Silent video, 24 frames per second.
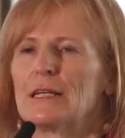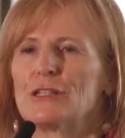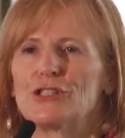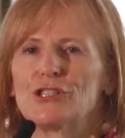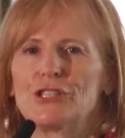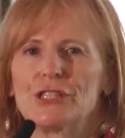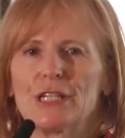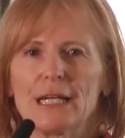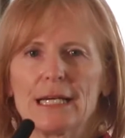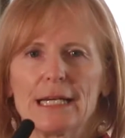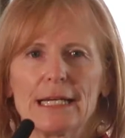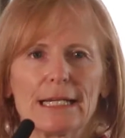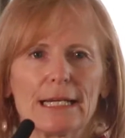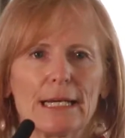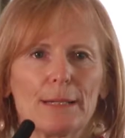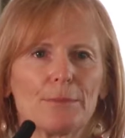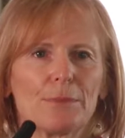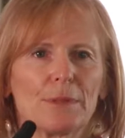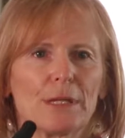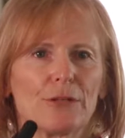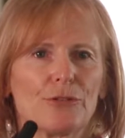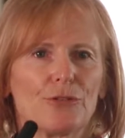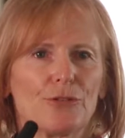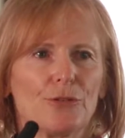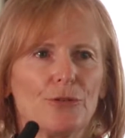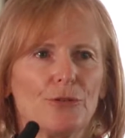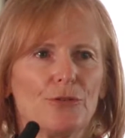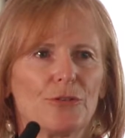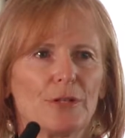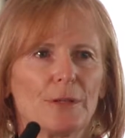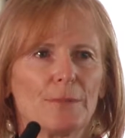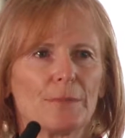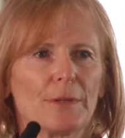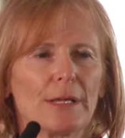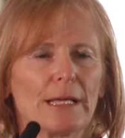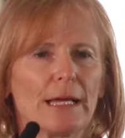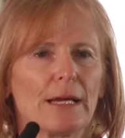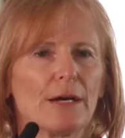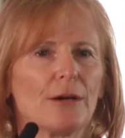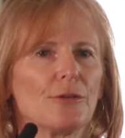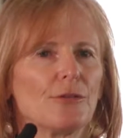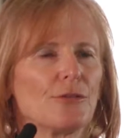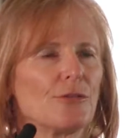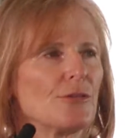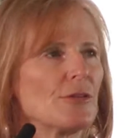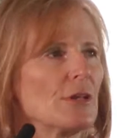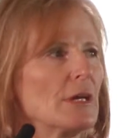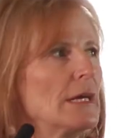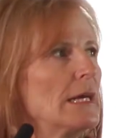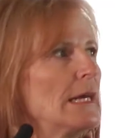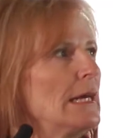shake it up, let's do something else.